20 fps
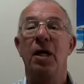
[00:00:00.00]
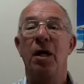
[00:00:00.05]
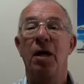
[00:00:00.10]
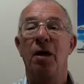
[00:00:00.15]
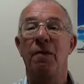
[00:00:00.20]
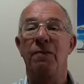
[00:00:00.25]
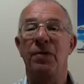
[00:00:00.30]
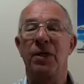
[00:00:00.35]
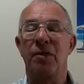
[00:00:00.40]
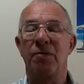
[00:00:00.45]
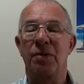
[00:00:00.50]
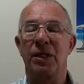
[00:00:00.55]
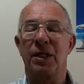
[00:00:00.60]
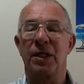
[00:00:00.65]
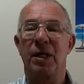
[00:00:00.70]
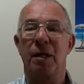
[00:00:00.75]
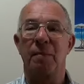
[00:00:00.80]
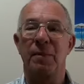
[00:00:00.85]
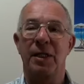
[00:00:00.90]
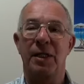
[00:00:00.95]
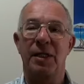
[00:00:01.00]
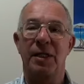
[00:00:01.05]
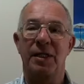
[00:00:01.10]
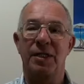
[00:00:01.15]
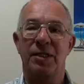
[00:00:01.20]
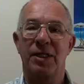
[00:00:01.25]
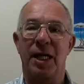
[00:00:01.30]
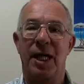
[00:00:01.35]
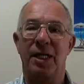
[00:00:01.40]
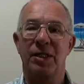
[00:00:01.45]
of their income into the
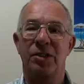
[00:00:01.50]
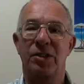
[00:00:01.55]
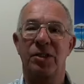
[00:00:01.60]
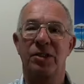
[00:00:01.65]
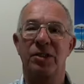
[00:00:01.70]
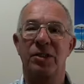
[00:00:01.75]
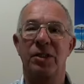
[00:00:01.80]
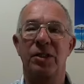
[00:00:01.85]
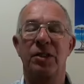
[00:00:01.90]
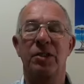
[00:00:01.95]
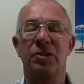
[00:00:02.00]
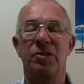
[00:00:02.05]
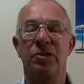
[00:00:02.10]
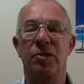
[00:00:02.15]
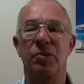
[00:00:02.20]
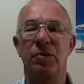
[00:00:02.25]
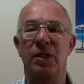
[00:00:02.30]
taxes and into